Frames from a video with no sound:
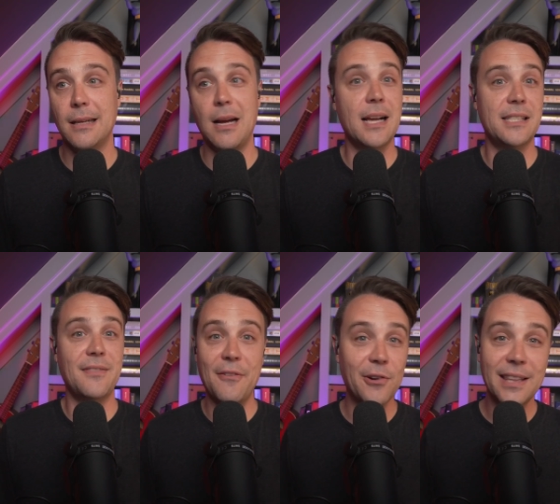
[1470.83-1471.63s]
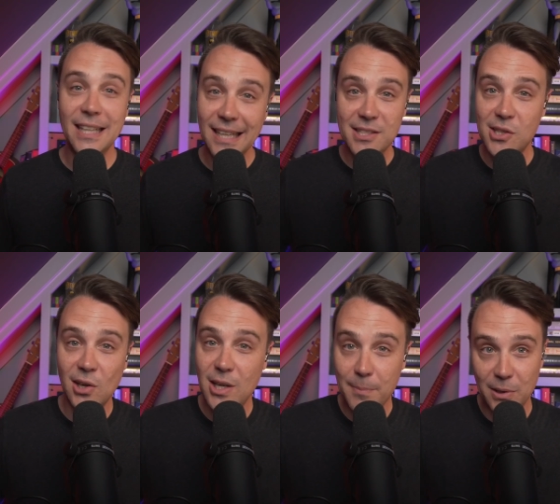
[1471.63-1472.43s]
the cost of everything has
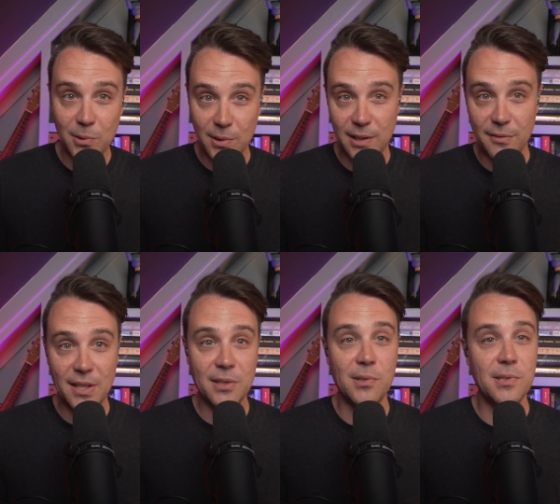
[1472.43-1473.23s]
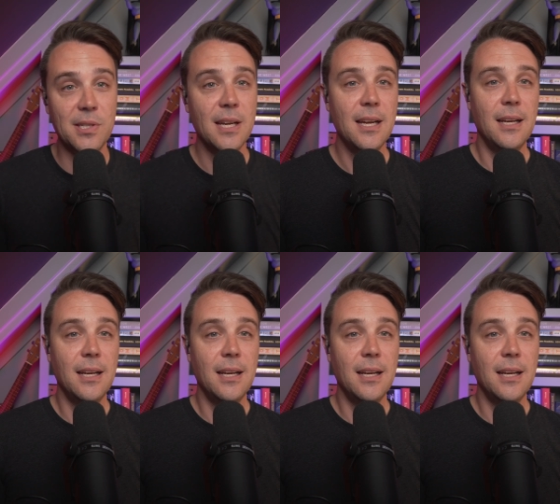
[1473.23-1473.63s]
gone up, including the vehicles.